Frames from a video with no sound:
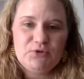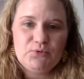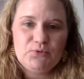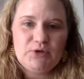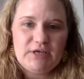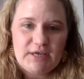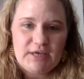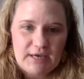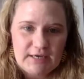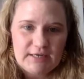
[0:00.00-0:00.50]

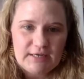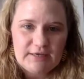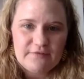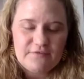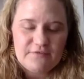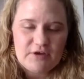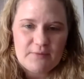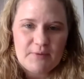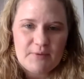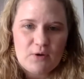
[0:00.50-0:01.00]
creative
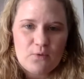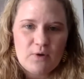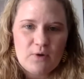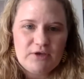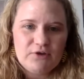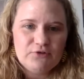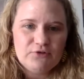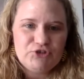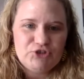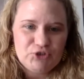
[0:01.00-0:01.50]
about what
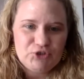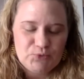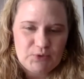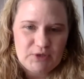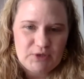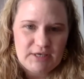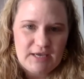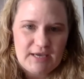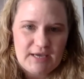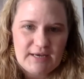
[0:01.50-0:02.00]
you're
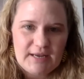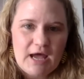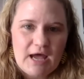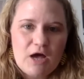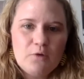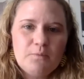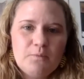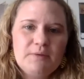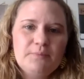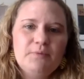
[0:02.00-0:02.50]
doing and
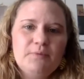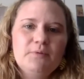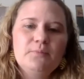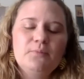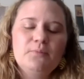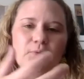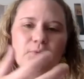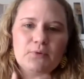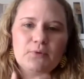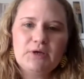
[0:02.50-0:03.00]
help people
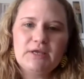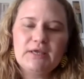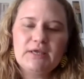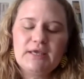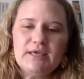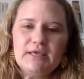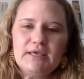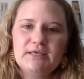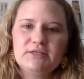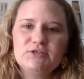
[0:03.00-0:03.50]
bring
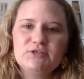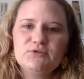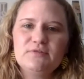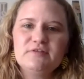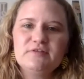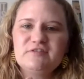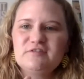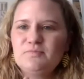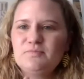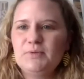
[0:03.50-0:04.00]
into the
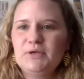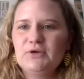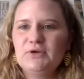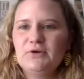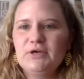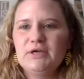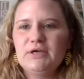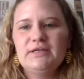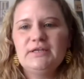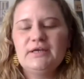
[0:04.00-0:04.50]

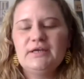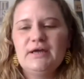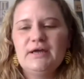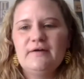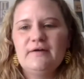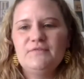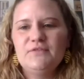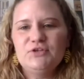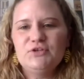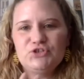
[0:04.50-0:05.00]
spirit
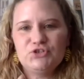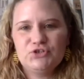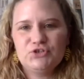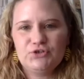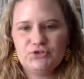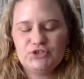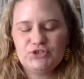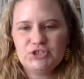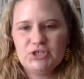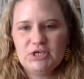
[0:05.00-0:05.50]
of the church.